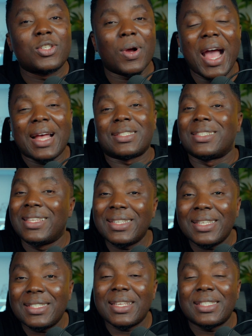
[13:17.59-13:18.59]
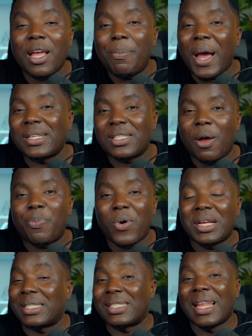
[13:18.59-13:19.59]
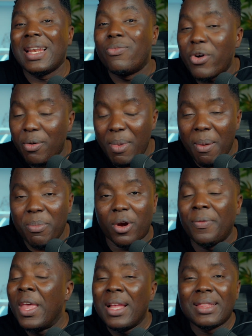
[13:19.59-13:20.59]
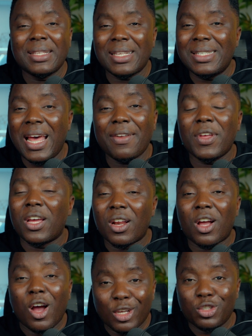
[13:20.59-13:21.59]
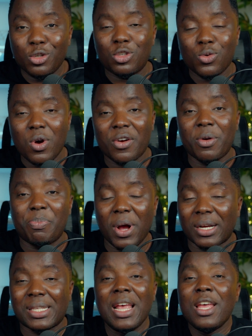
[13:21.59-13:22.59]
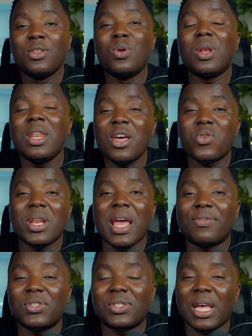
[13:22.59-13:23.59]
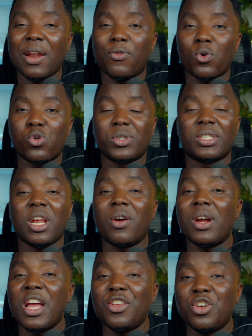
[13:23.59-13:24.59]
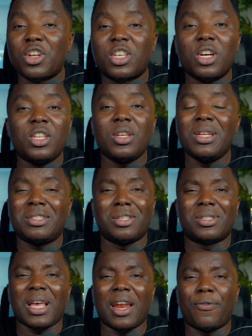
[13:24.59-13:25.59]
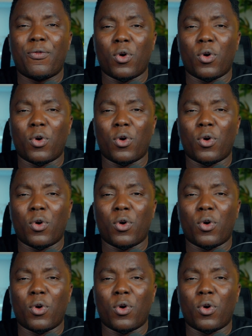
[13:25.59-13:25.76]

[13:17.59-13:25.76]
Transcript: so guys, this is the step-by-step -step process, and remember, this is not even gonna cost you 200 bucks. You literally have to sign up for Coursera, and you're good. You need to sign up